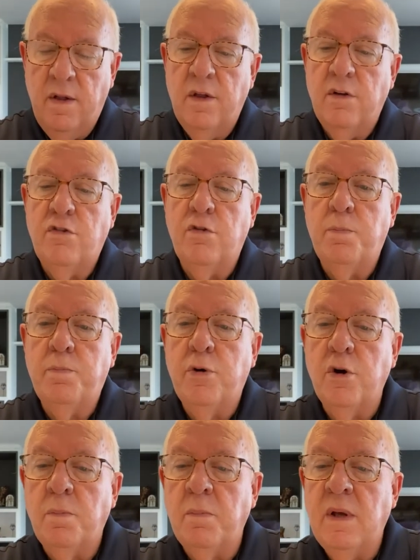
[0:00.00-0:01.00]
to
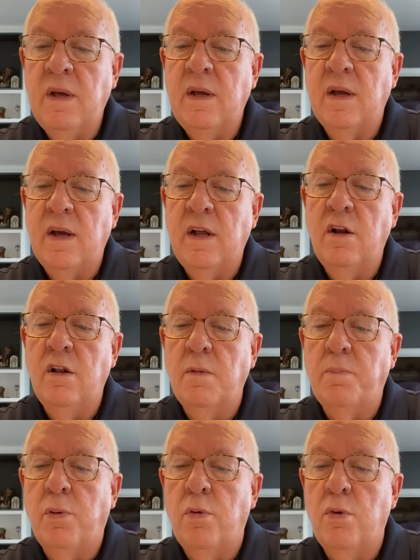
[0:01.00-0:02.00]
put me into the
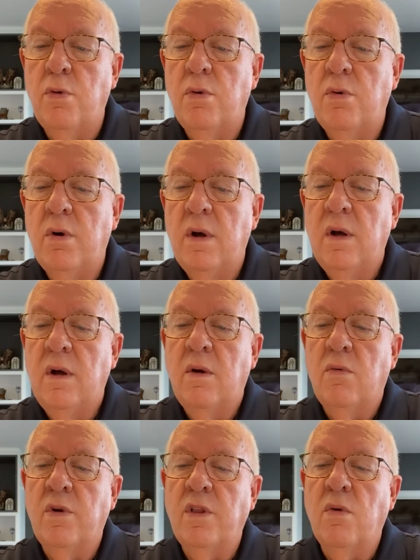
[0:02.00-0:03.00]
pool
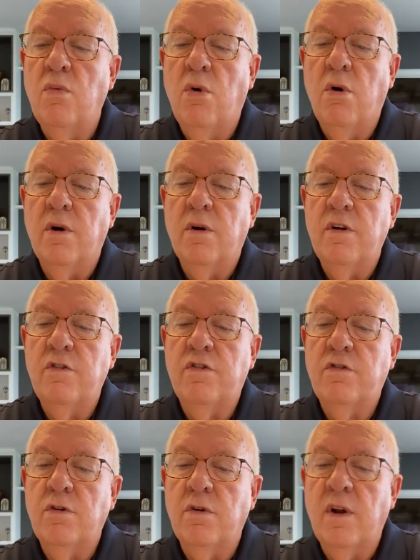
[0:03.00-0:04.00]
when the water is
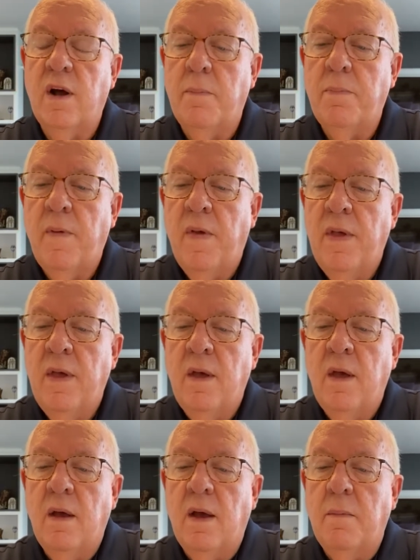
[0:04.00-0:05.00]
stirred up,
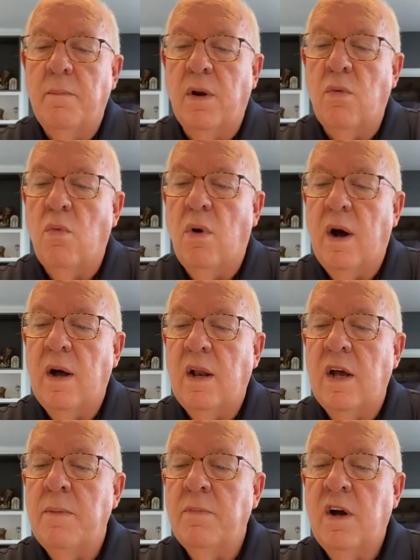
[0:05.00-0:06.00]
but while
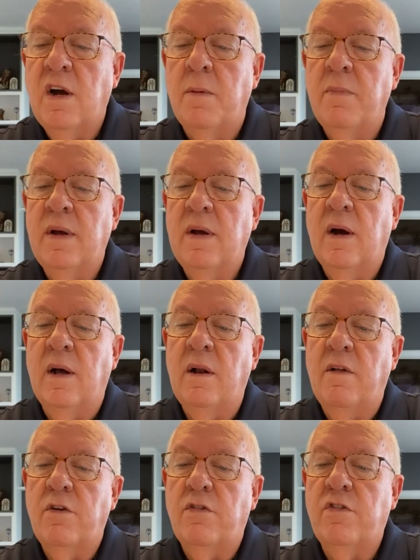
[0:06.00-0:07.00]
I am coming,
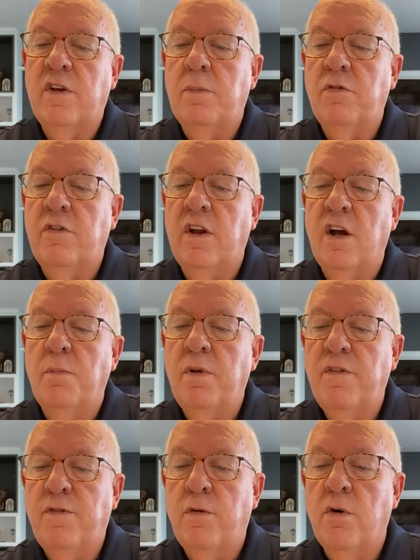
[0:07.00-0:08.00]
another steps down
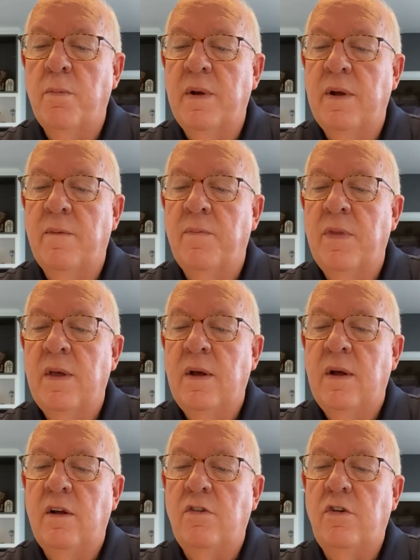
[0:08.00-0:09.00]
before me."
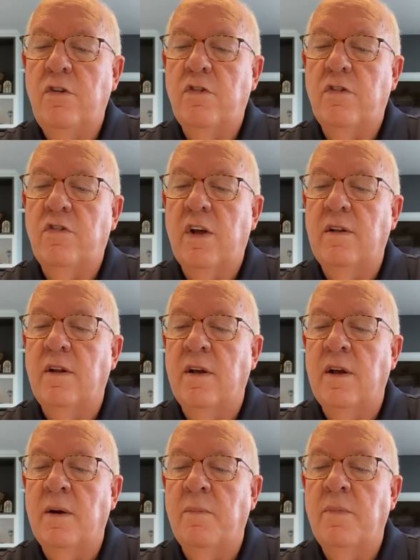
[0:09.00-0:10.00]
Jesus said to
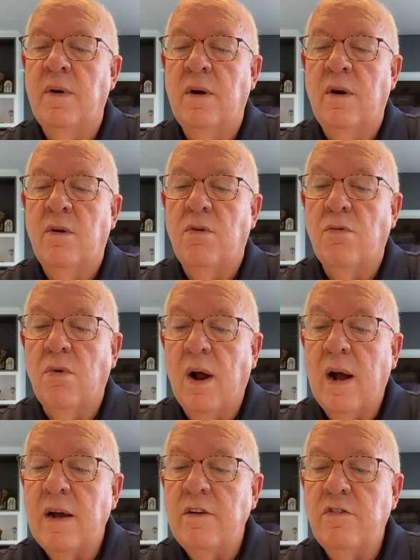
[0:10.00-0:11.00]
him,
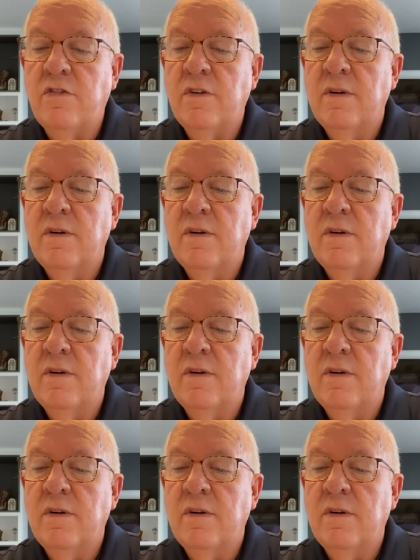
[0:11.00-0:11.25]
"Rise,